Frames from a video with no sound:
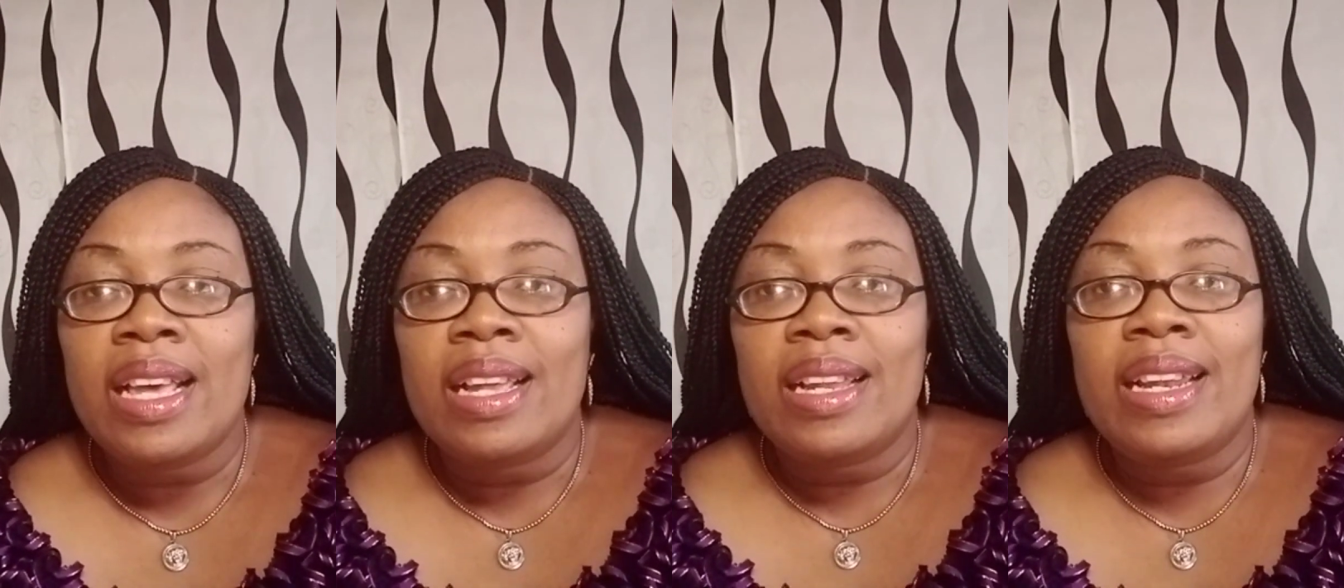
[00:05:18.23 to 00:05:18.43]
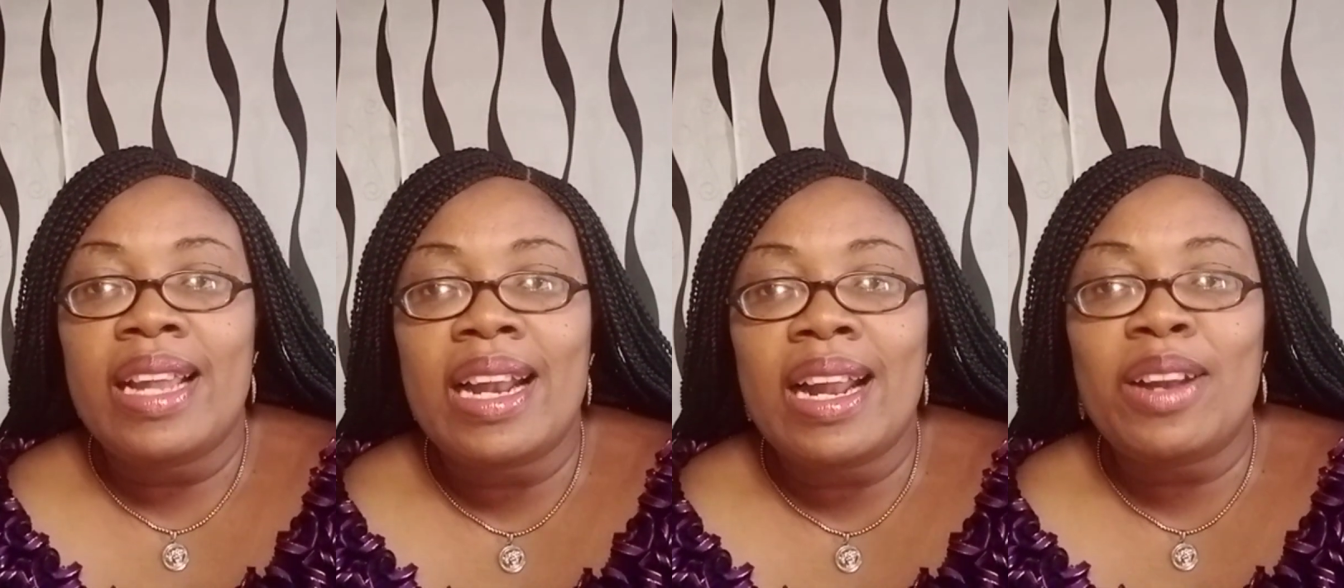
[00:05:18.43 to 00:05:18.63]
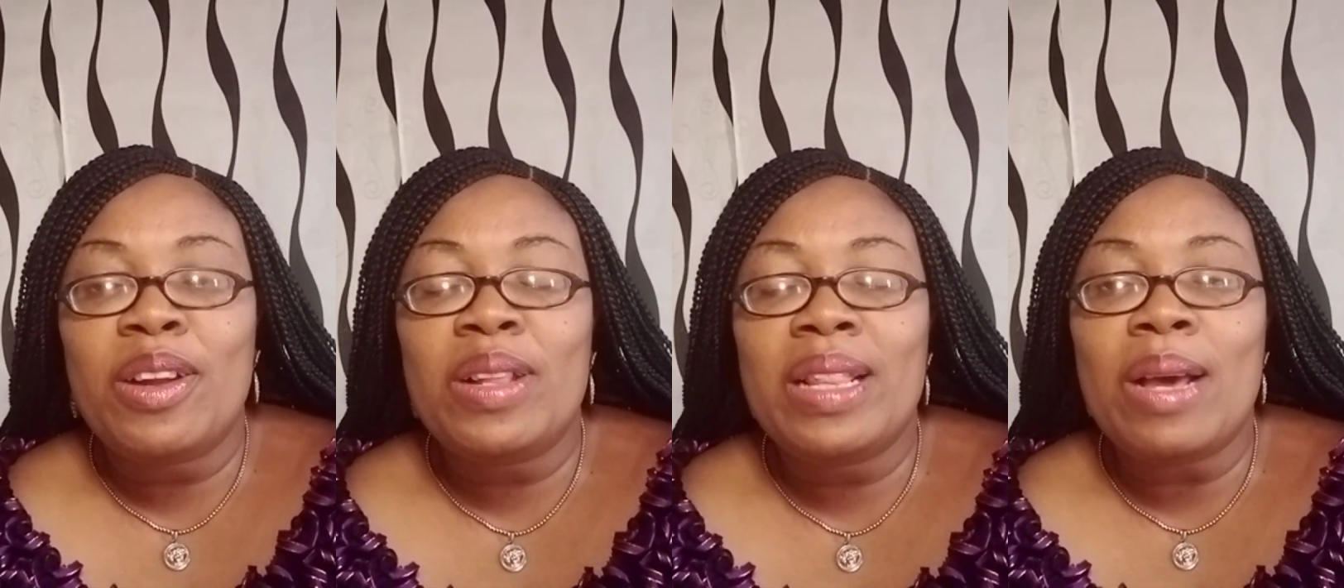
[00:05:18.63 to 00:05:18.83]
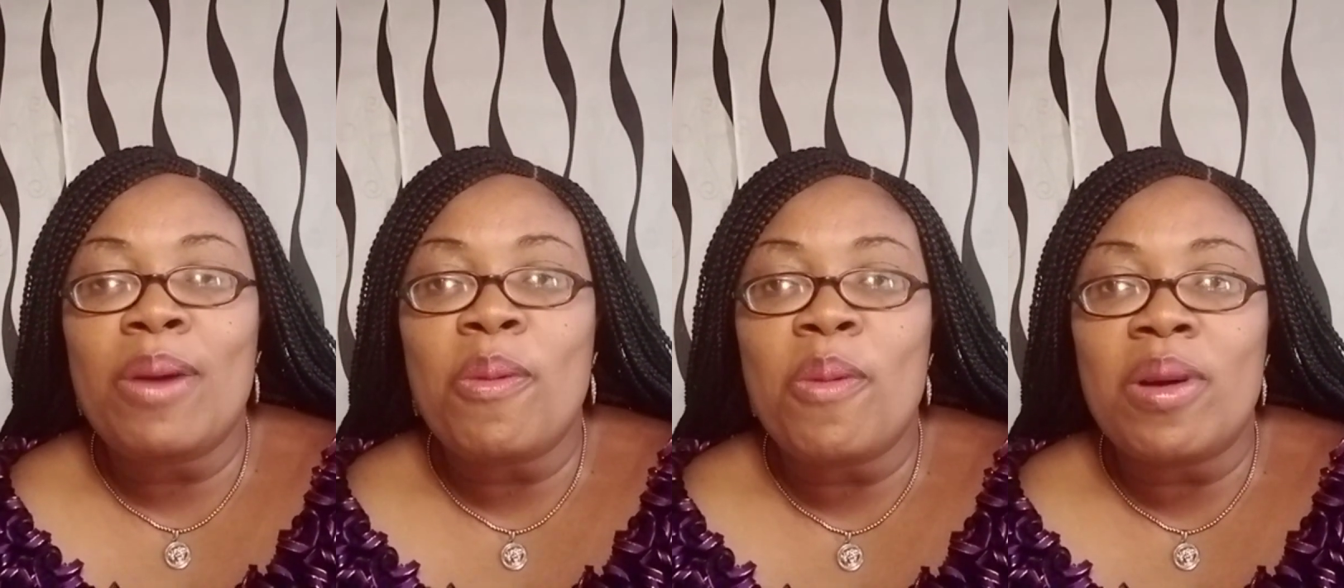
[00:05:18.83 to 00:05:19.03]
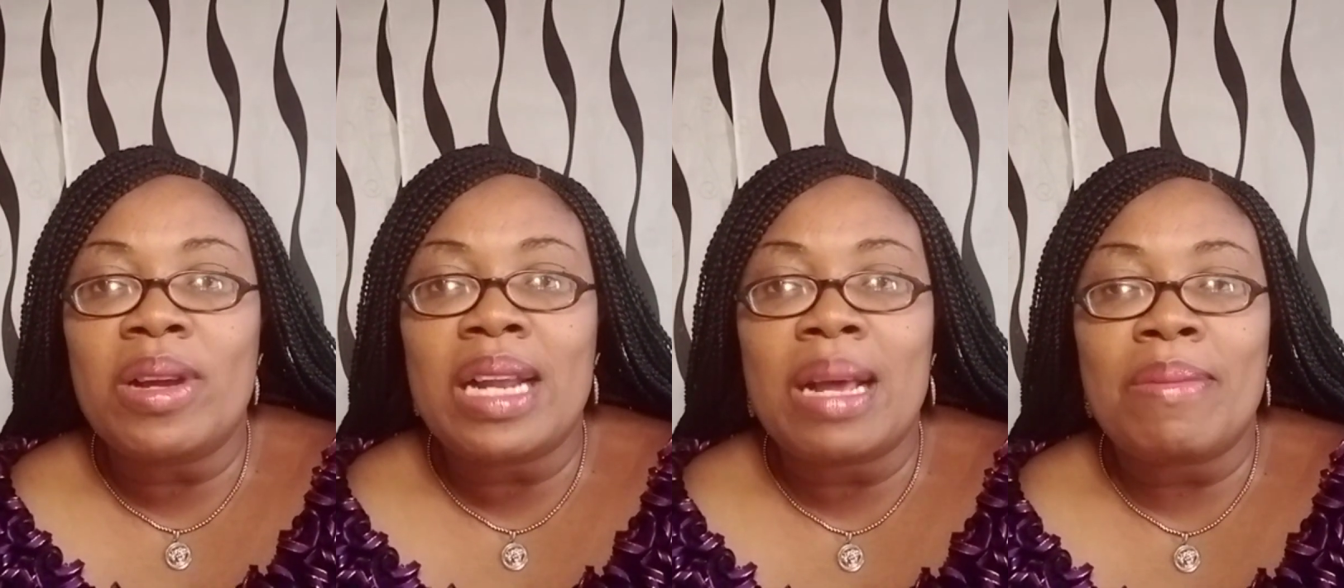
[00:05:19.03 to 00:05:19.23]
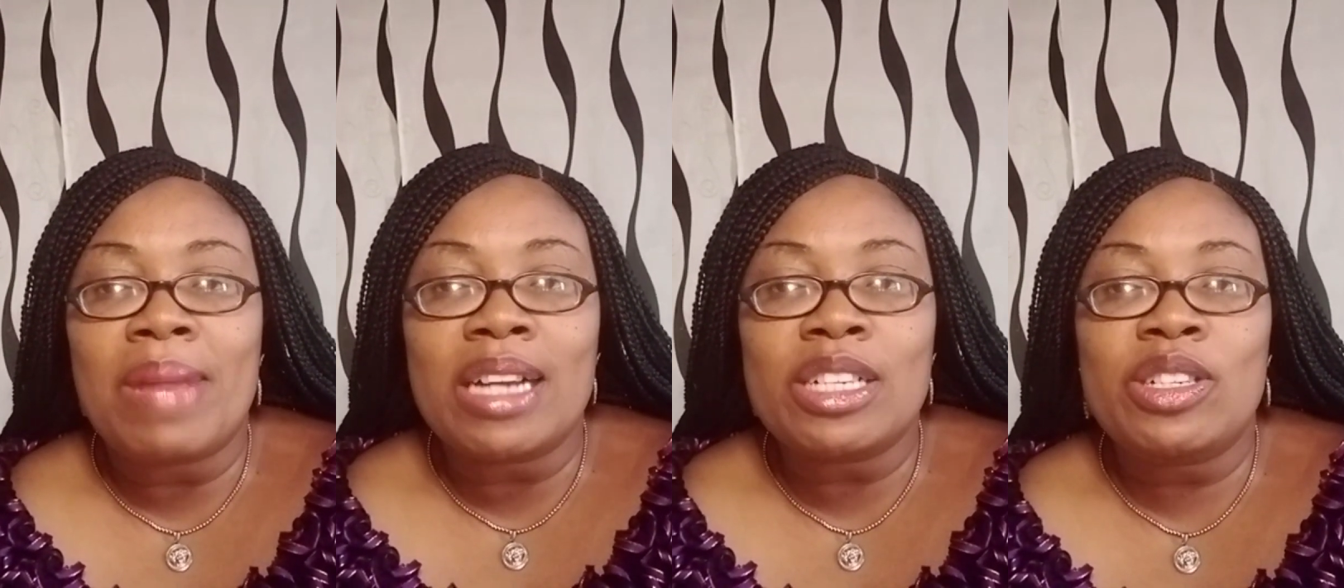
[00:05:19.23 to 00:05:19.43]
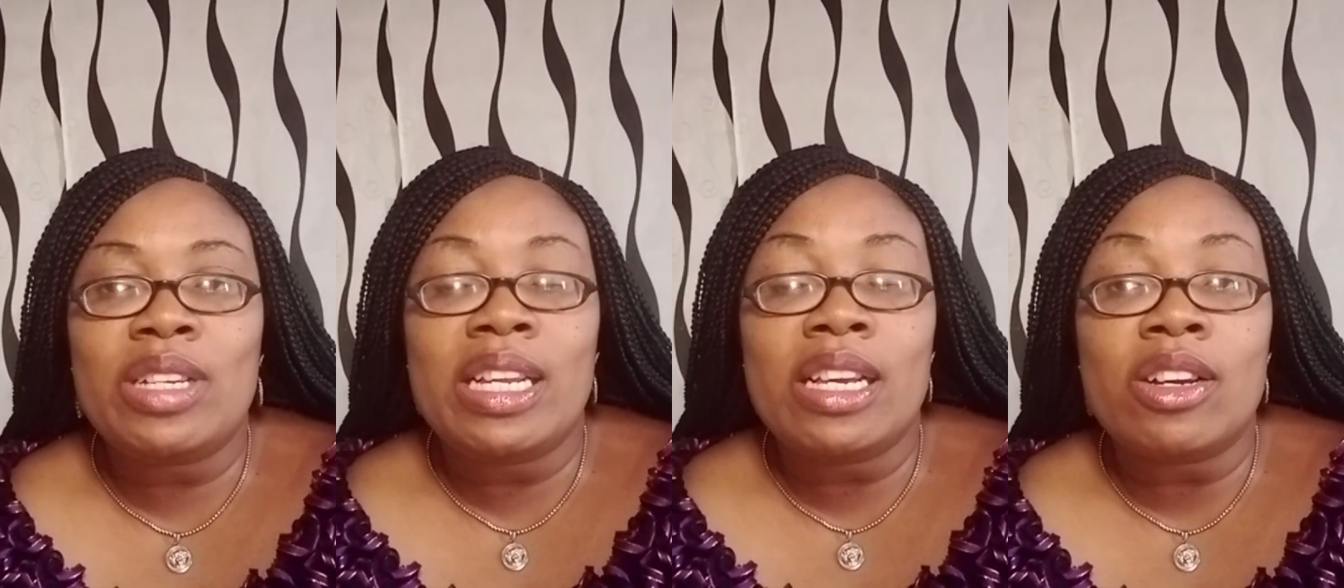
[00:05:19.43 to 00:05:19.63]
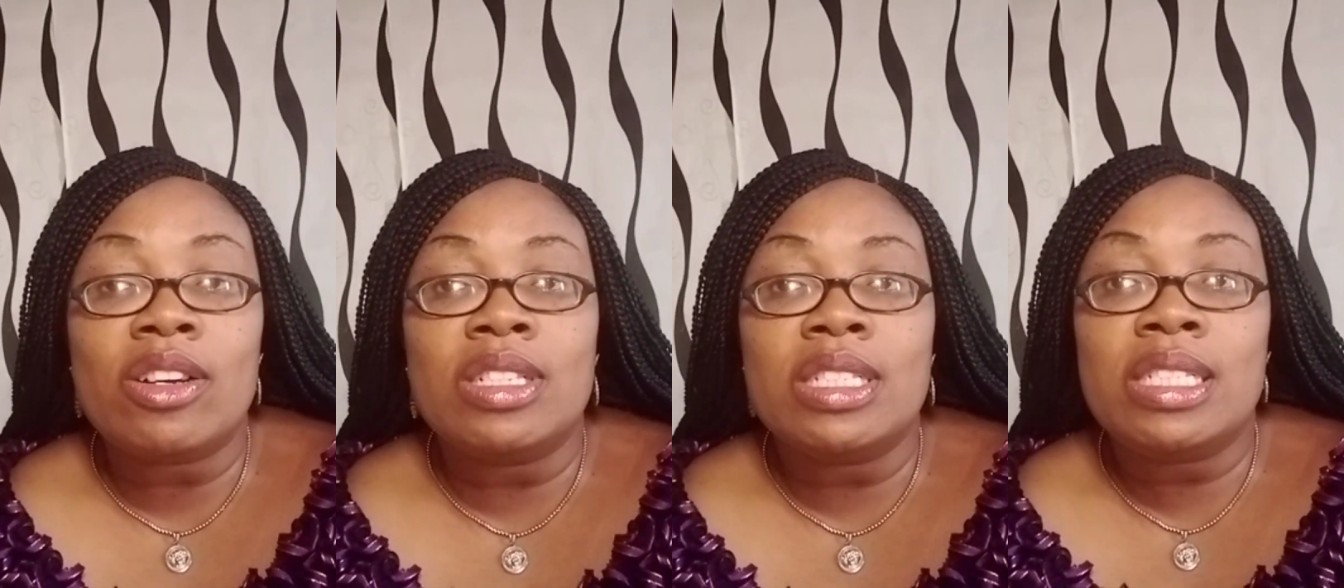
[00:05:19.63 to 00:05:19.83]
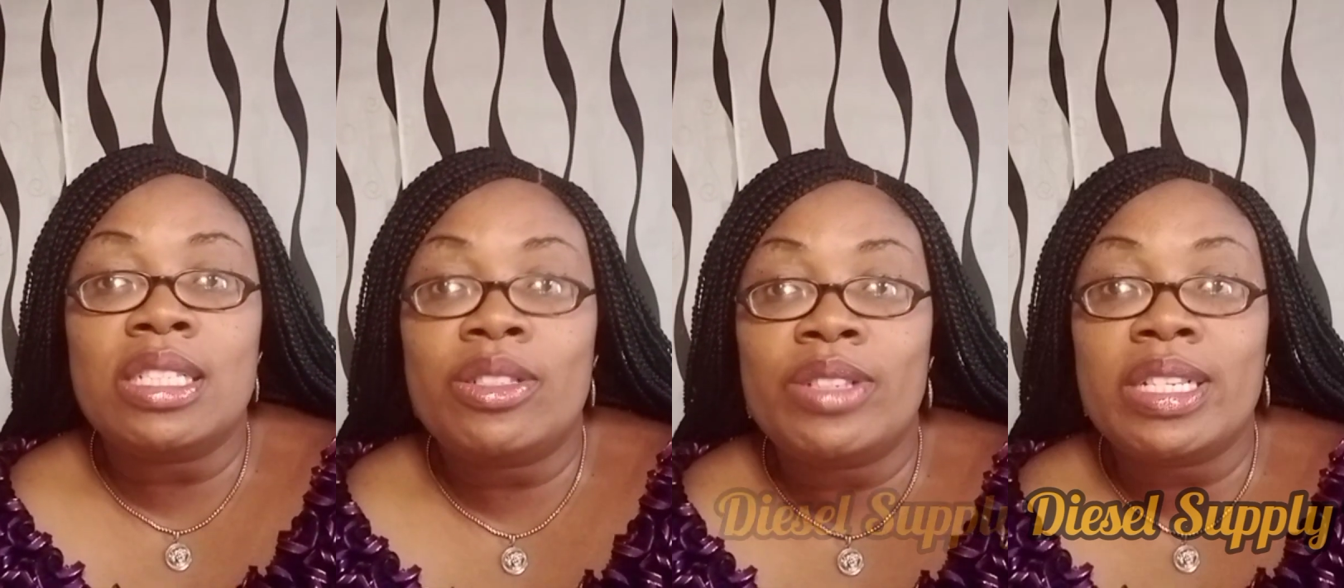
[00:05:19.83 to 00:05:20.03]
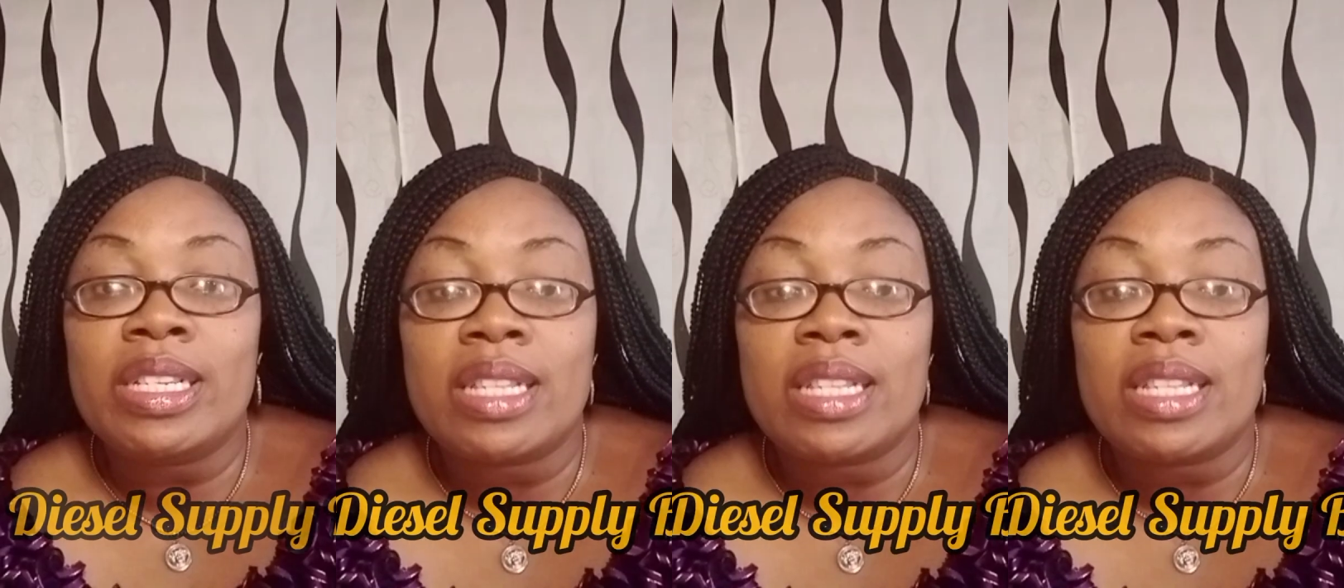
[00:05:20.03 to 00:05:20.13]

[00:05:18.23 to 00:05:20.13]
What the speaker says: Then another one I'm actually considering